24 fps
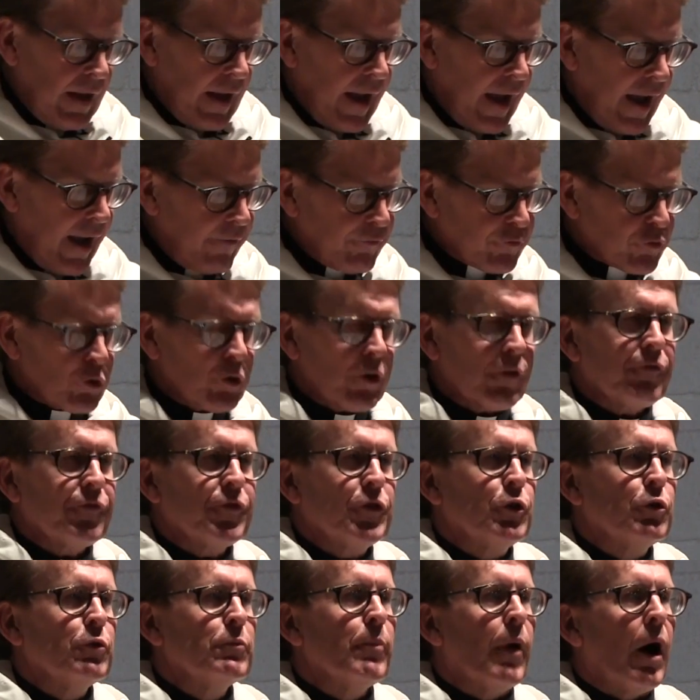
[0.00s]
after a
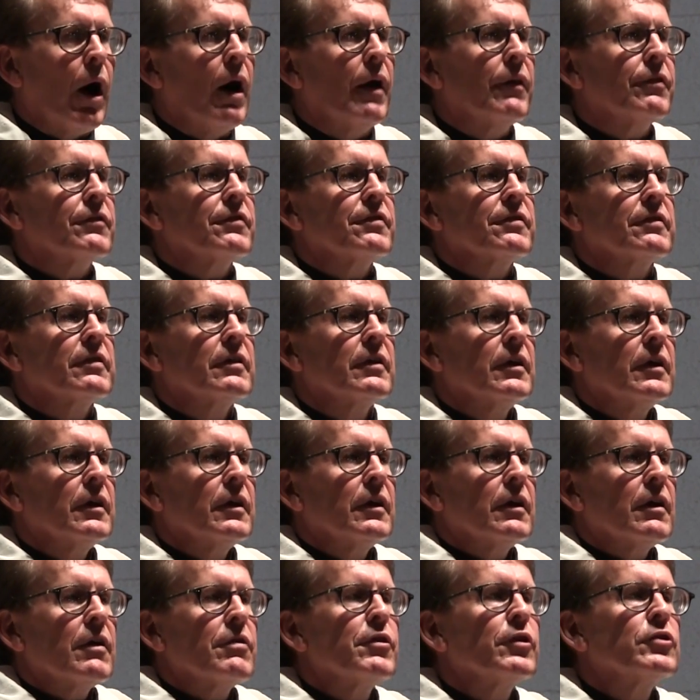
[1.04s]
few months,
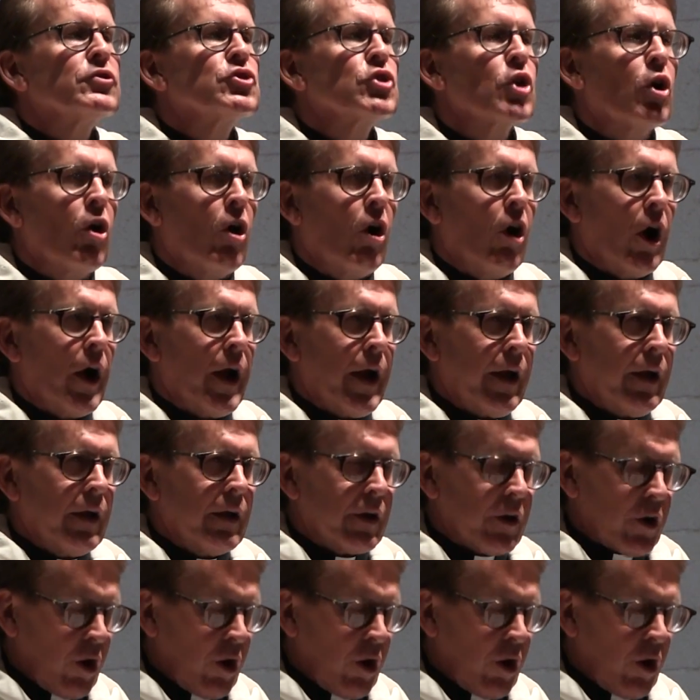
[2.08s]
the joy